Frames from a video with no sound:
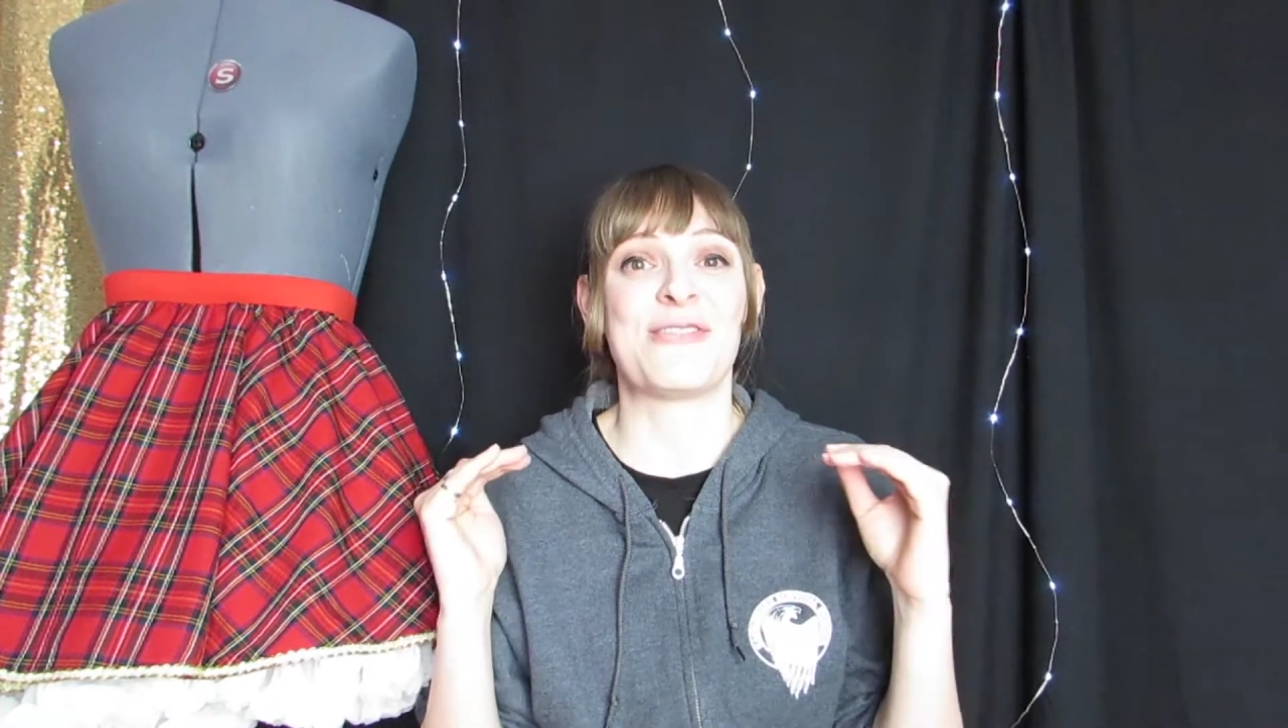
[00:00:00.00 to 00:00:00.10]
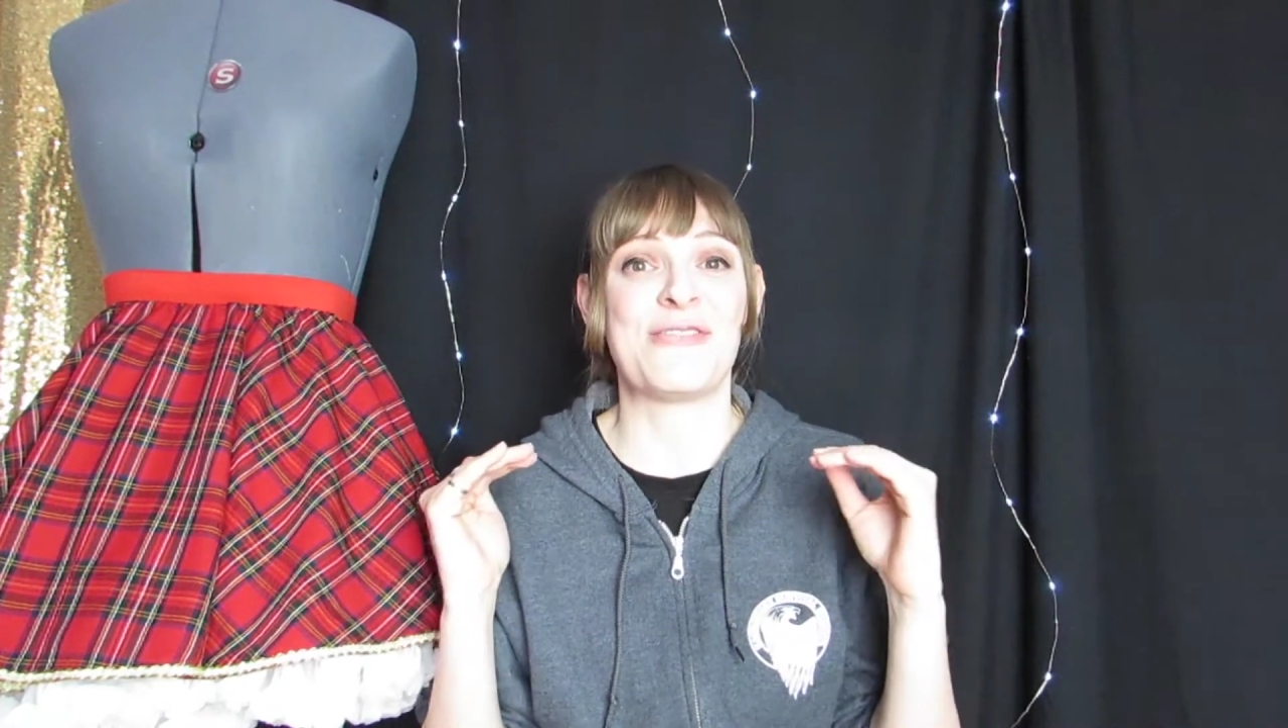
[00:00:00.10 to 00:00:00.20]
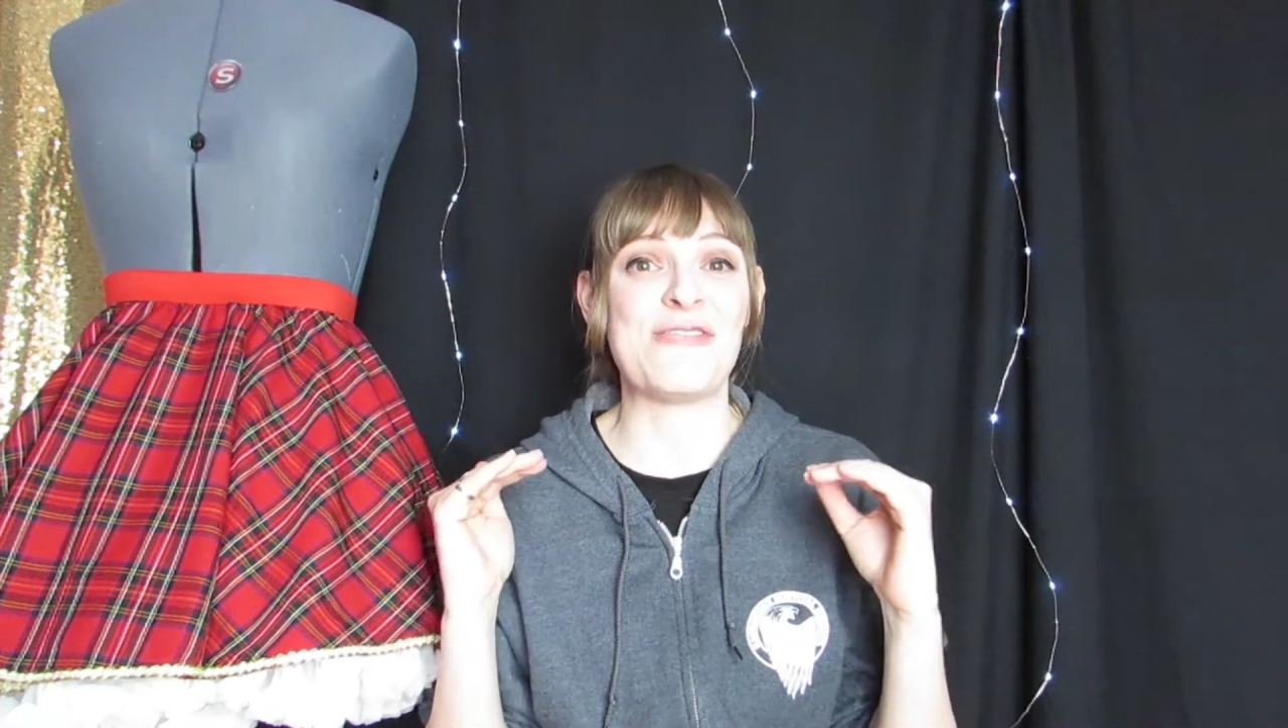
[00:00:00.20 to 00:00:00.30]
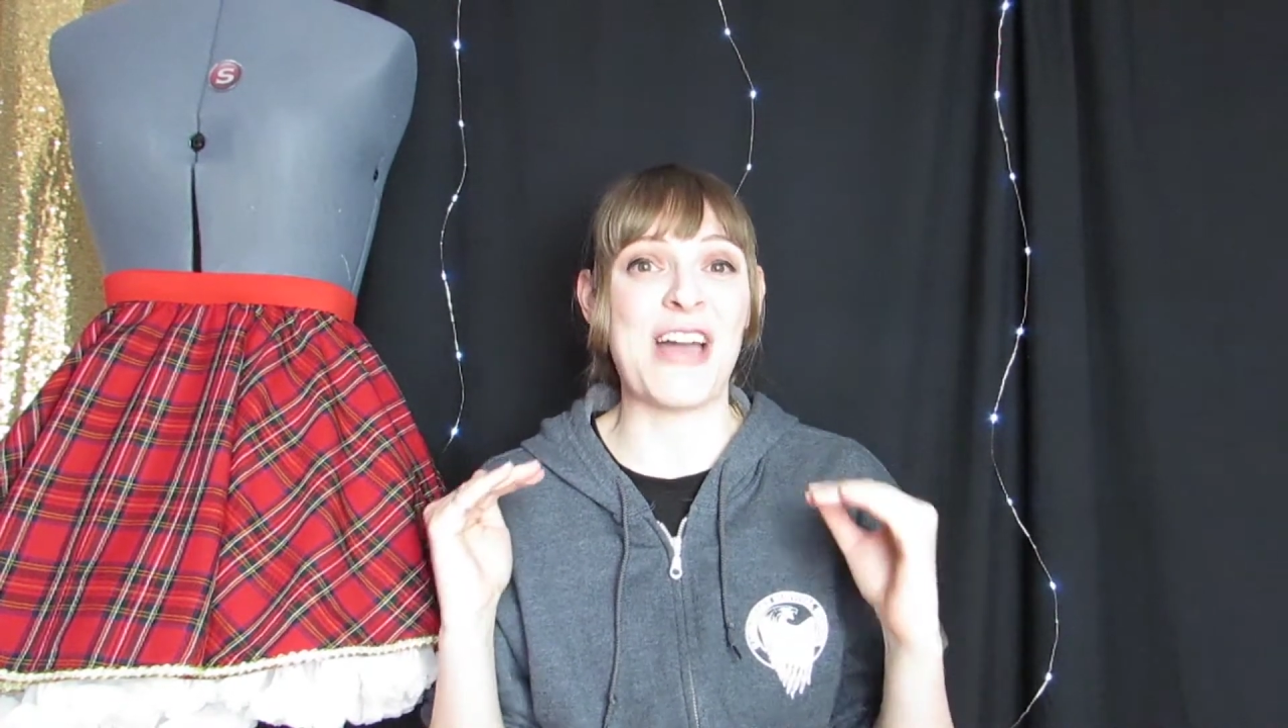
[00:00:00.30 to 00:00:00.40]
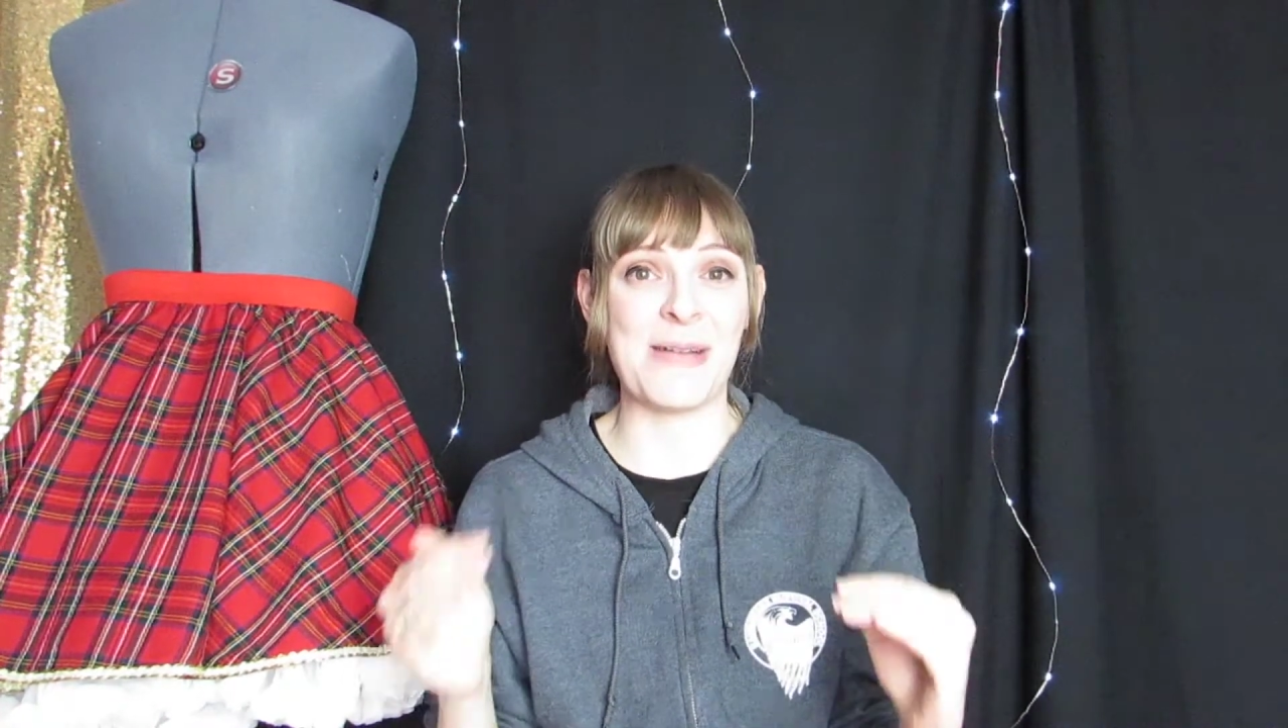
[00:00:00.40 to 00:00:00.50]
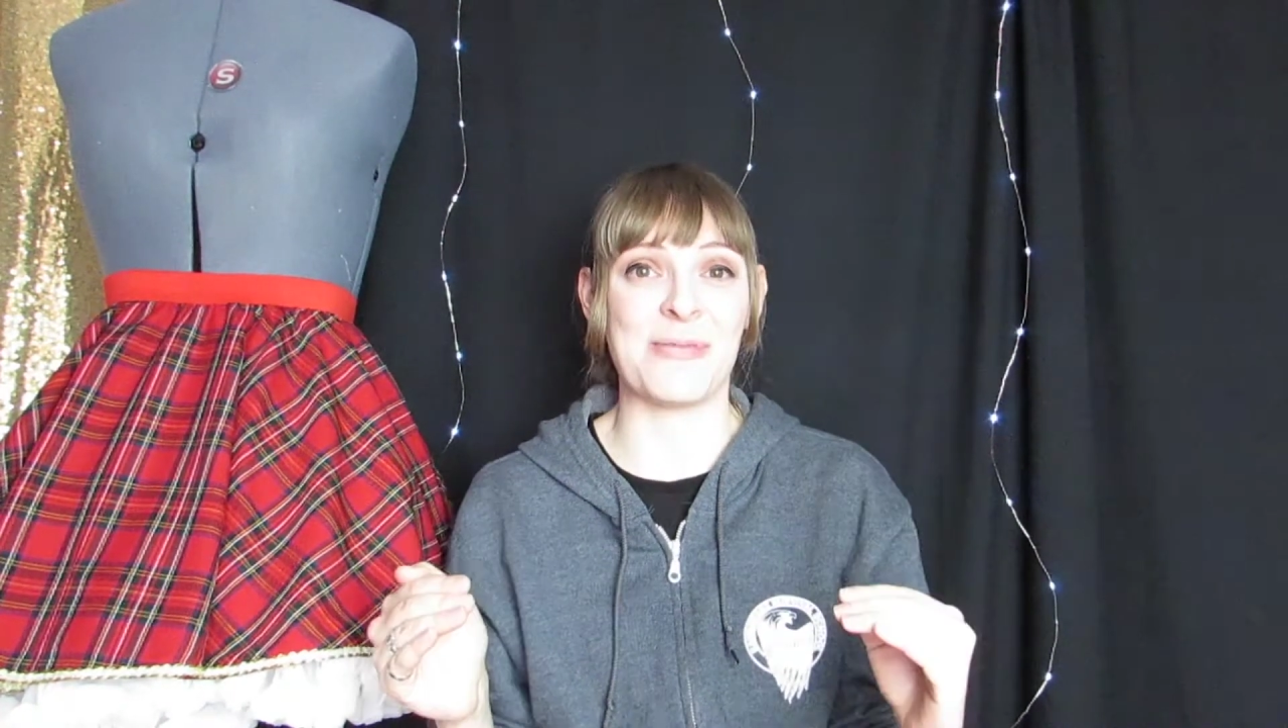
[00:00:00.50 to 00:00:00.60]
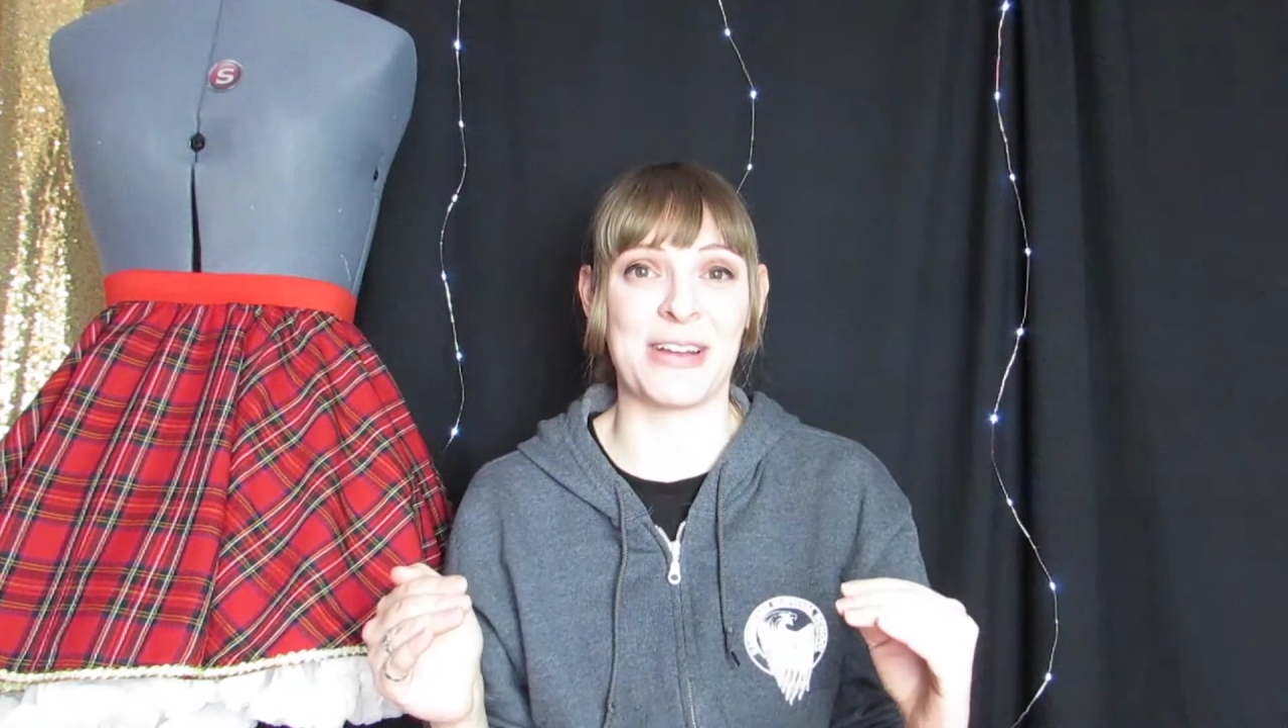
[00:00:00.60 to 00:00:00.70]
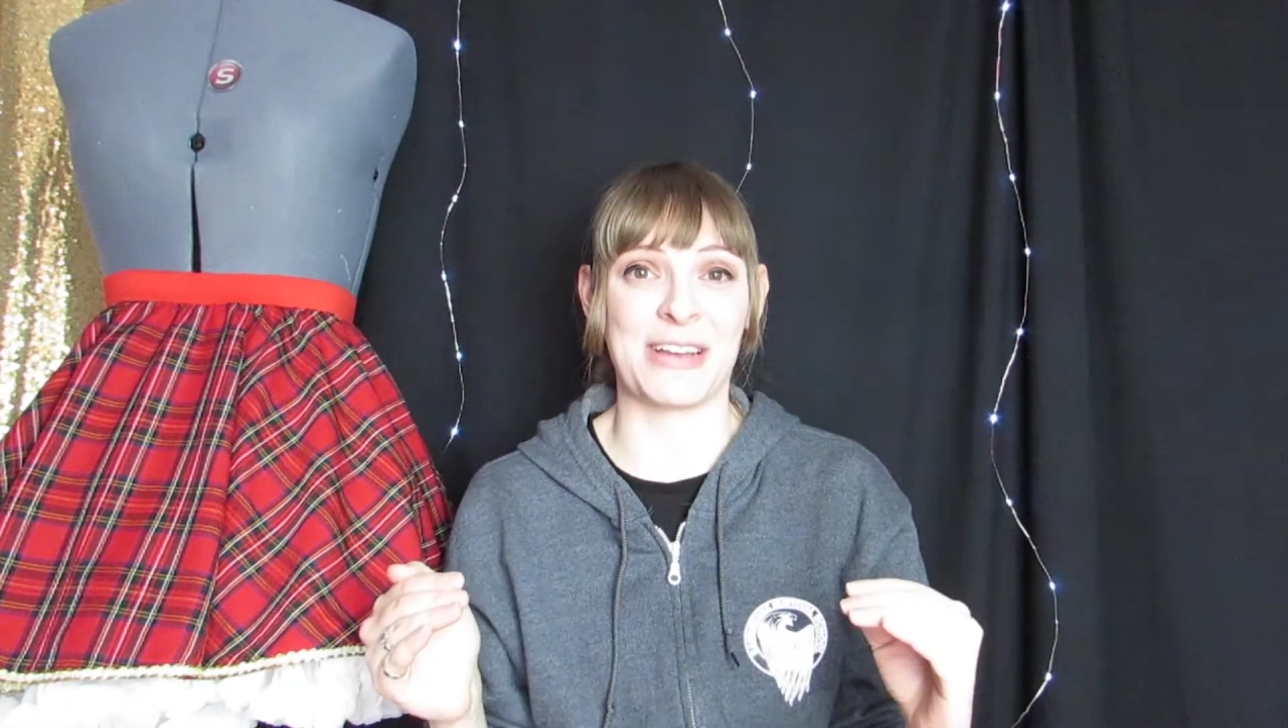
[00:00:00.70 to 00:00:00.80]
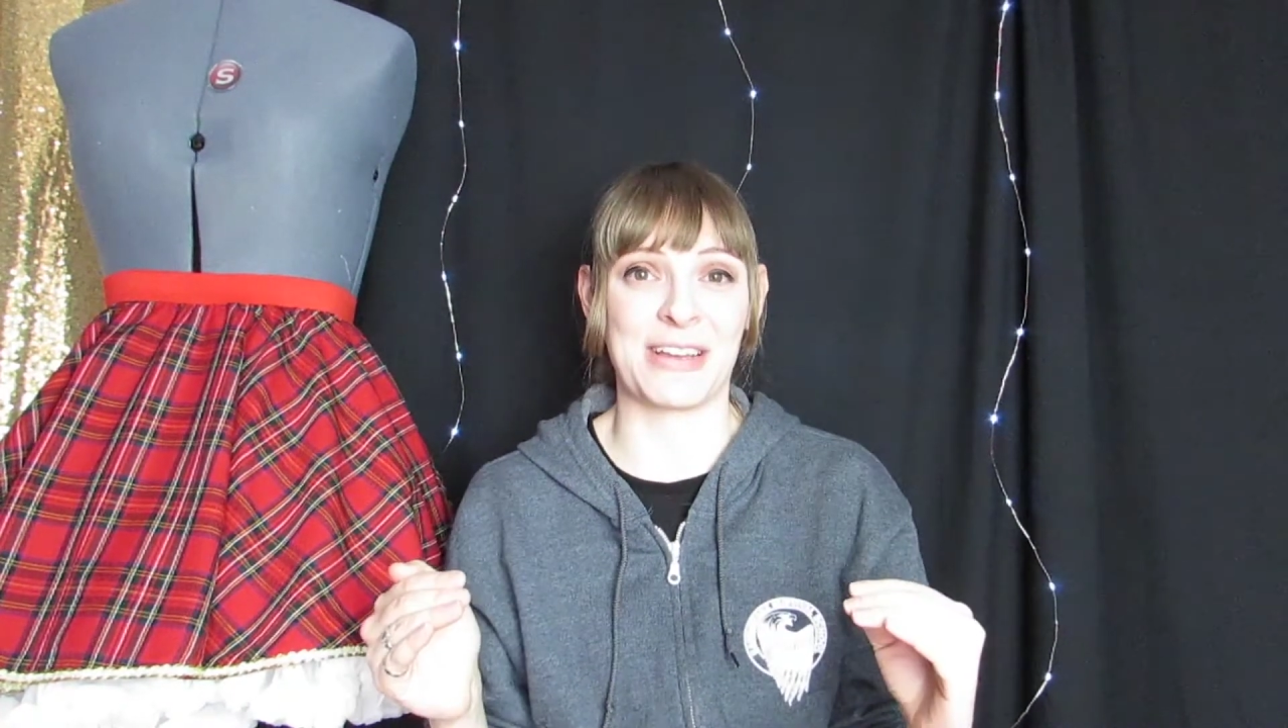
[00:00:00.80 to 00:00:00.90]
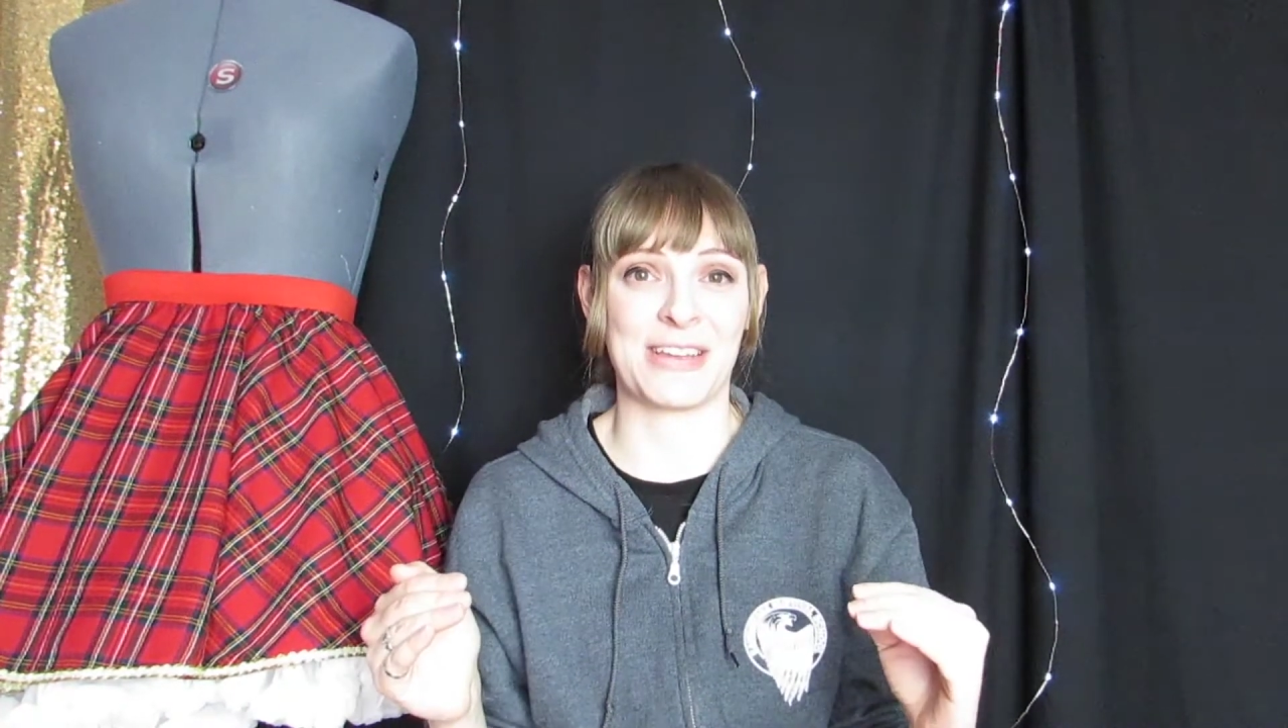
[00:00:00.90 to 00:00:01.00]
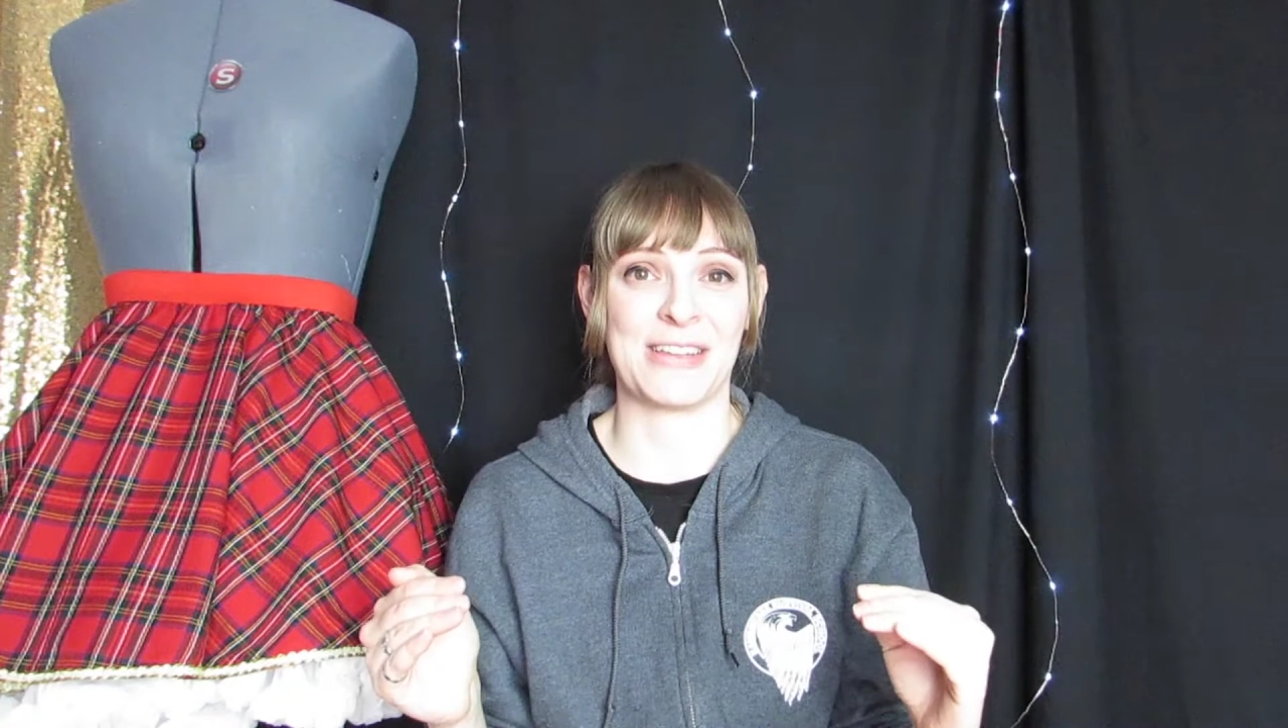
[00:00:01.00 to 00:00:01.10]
fabric.